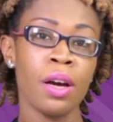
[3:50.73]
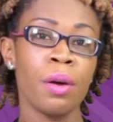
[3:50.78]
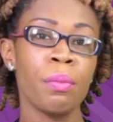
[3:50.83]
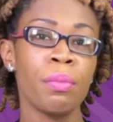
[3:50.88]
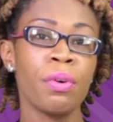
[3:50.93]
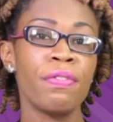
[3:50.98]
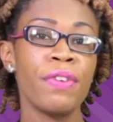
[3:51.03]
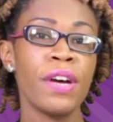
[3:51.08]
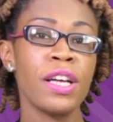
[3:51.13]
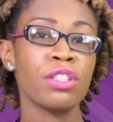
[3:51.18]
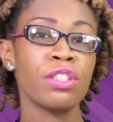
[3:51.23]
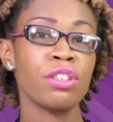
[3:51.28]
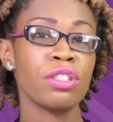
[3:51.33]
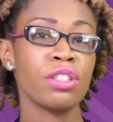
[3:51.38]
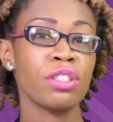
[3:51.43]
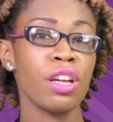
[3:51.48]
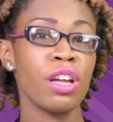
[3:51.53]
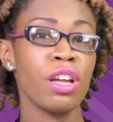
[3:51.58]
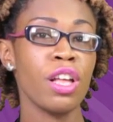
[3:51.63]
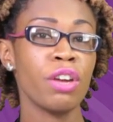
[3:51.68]
Professor
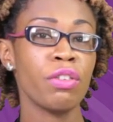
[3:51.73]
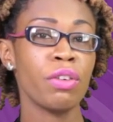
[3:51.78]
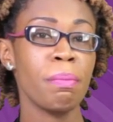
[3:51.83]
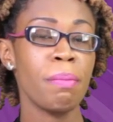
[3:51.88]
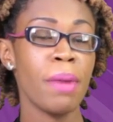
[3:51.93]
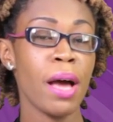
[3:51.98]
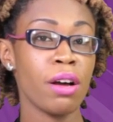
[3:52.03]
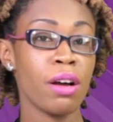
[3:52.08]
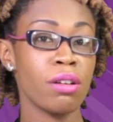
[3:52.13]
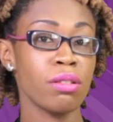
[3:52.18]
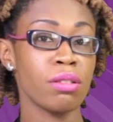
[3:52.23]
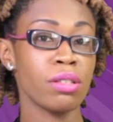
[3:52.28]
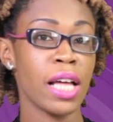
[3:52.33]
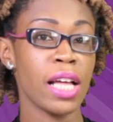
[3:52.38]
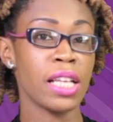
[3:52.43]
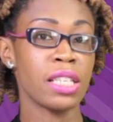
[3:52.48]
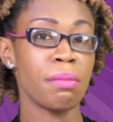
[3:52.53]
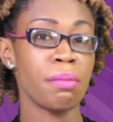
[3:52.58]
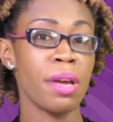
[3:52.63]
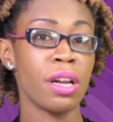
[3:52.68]
Sir Hilary Beckles
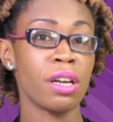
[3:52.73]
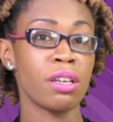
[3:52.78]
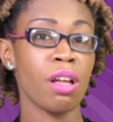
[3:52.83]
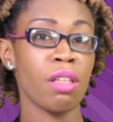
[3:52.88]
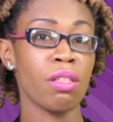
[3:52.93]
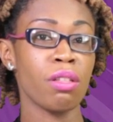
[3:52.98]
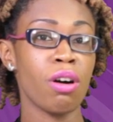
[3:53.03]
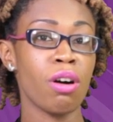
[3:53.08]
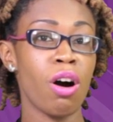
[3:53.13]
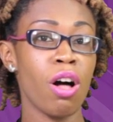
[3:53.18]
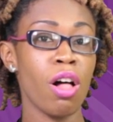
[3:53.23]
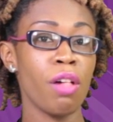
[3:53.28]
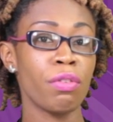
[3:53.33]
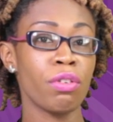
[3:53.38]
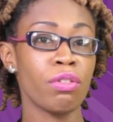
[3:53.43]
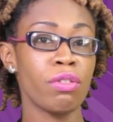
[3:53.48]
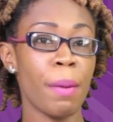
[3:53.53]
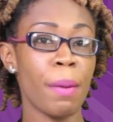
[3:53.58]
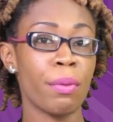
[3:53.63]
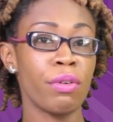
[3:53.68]
has made another call
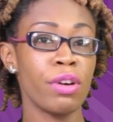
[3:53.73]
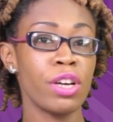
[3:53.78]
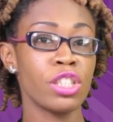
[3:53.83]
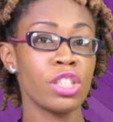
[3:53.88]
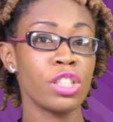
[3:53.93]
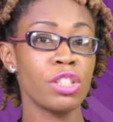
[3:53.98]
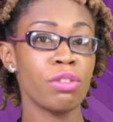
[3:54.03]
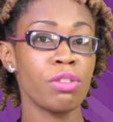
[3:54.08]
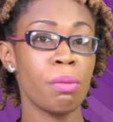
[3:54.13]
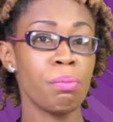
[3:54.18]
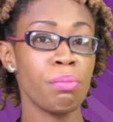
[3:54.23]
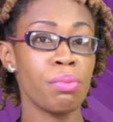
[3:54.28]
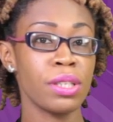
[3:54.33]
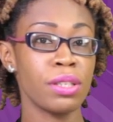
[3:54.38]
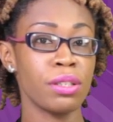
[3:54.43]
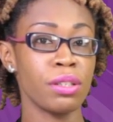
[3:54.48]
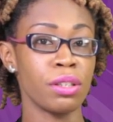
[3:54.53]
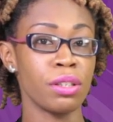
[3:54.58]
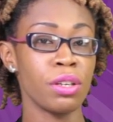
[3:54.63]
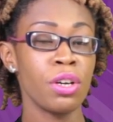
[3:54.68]
for reparations from
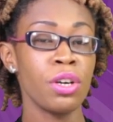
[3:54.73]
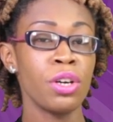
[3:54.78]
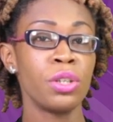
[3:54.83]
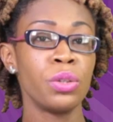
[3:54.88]
Britain,